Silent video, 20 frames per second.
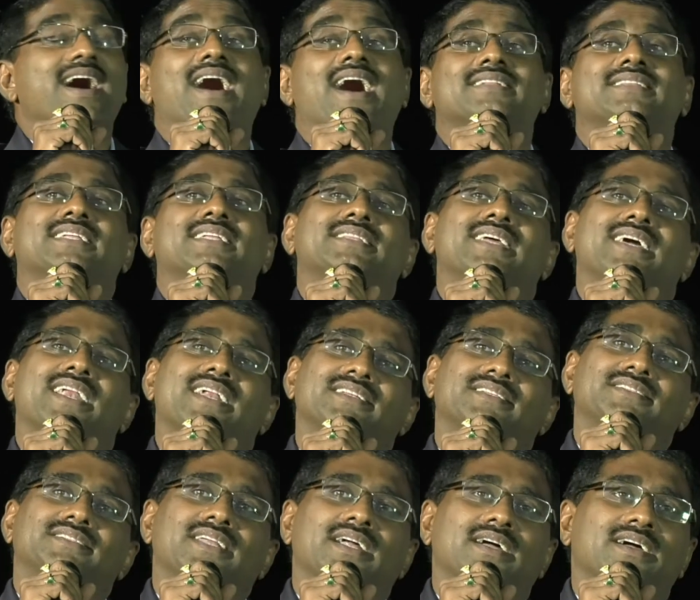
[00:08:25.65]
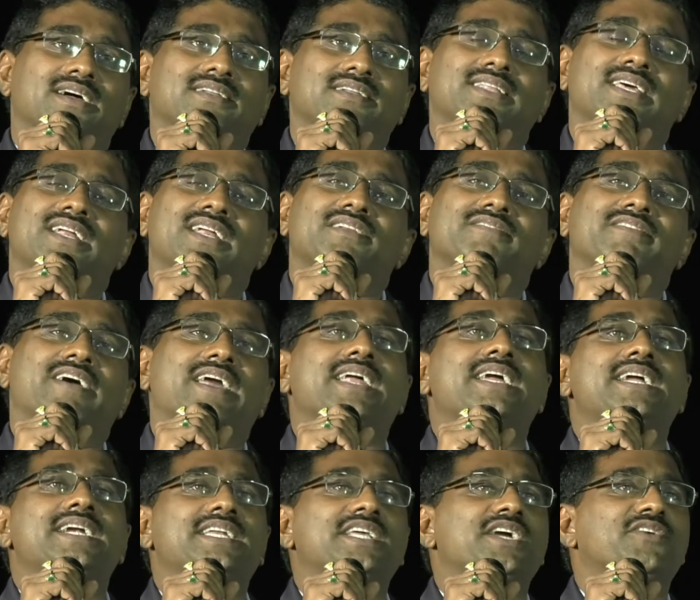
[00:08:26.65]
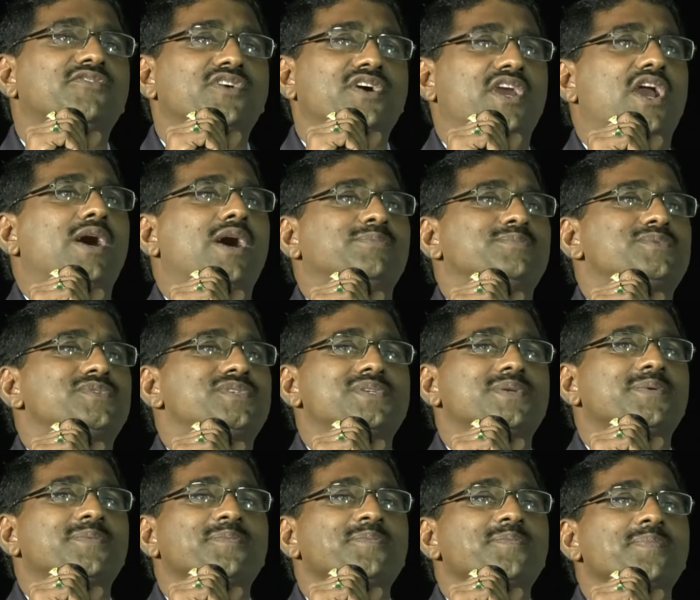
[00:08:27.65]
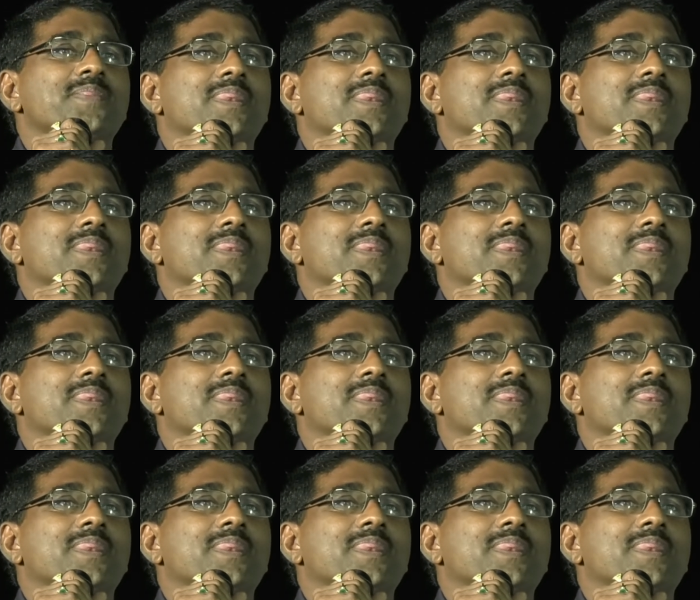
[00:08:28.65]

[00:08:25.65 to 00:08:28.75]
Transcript: And then there are, there are variety of crops.